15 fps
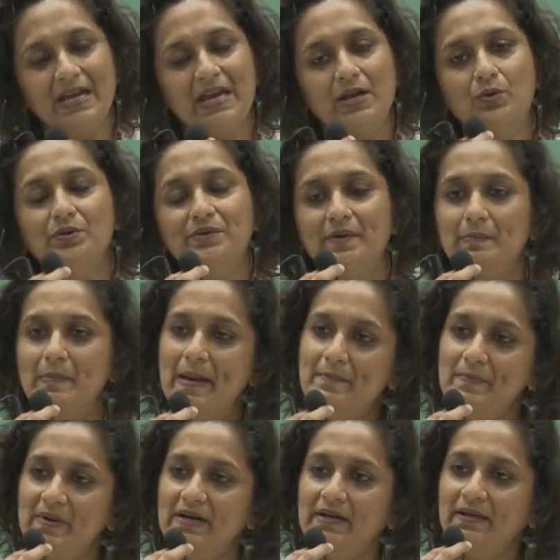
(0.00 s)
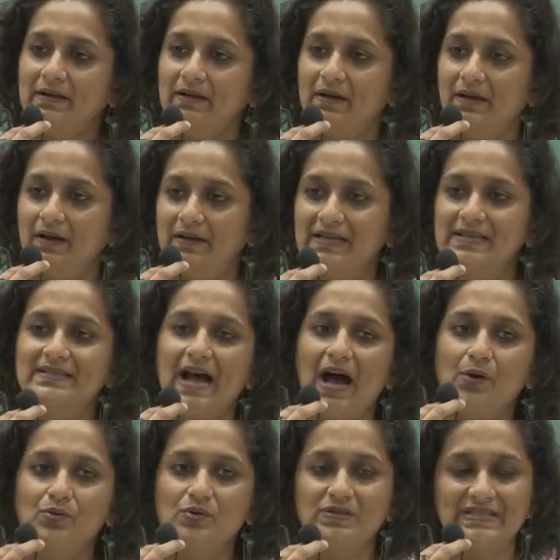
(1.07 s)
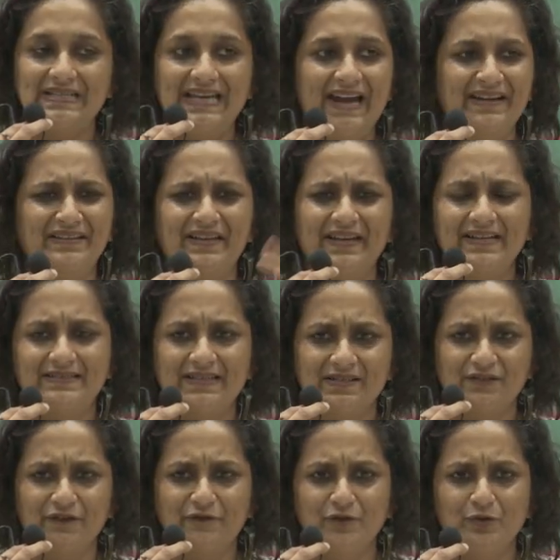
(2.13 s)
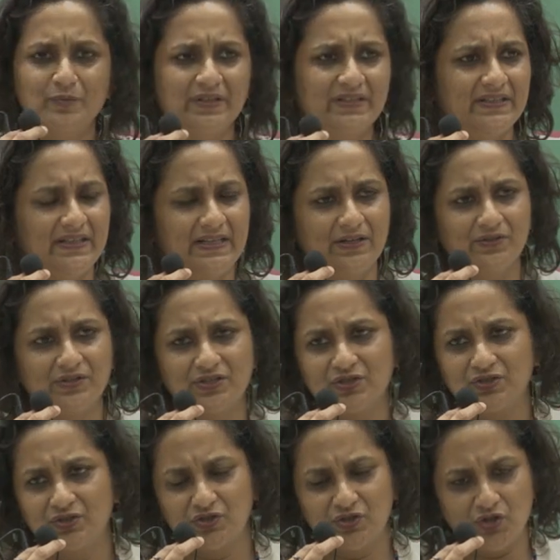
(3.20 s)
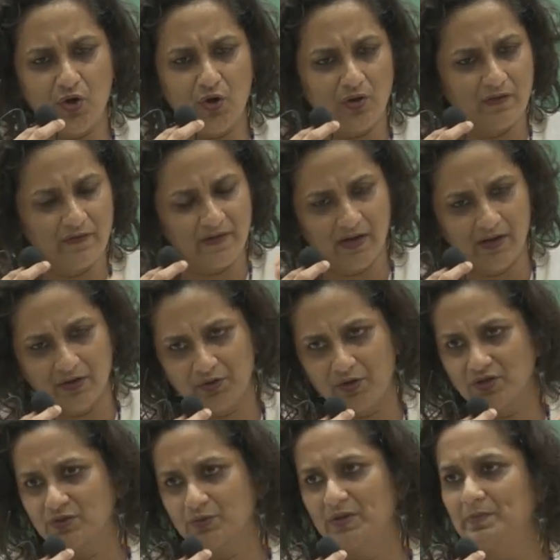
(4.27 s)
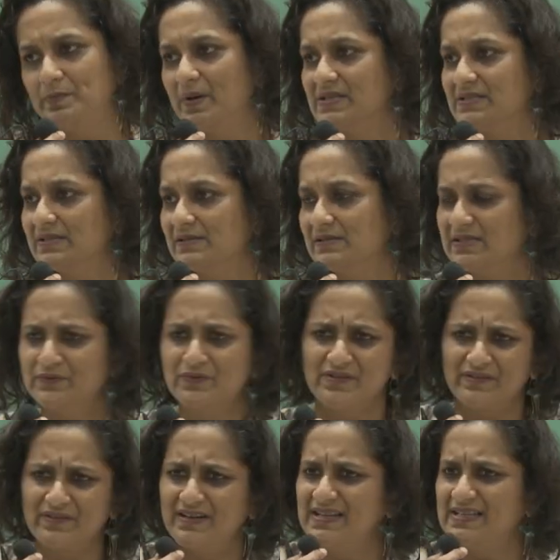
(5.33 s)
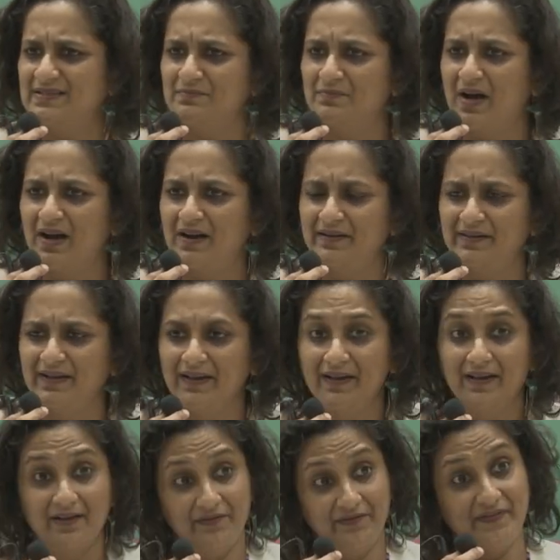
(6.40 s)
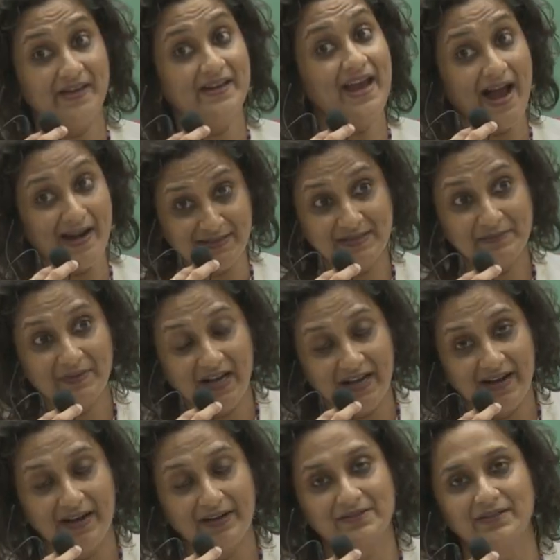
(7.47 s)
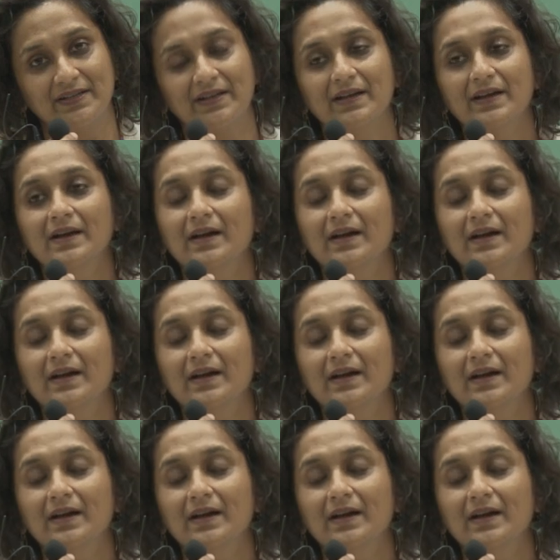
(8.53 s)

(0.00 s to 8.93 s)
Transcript: He could remember his house, he had great sense of humor, he could solve crossword puzzles, he was really smart, very handsome guy actually,